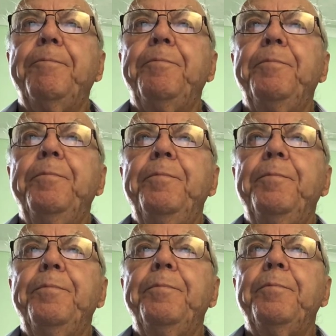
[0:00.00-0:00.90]

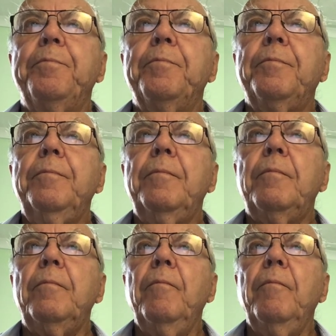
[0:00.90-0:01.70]
(no one is talking)